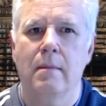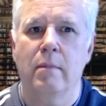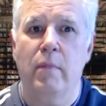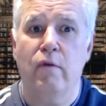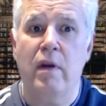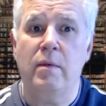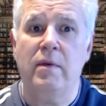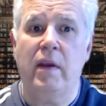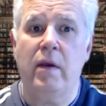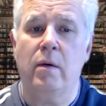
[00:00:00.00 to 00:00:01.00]
Maria
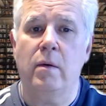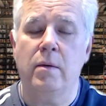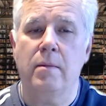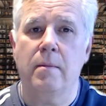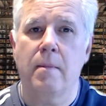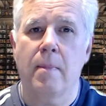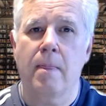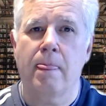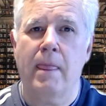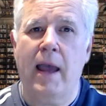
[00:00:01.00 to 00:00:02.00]
was ill,
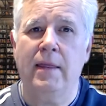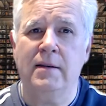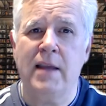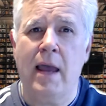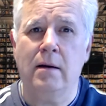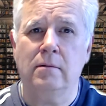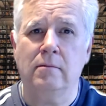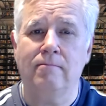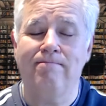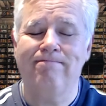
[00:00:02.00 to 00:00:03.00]
and the town,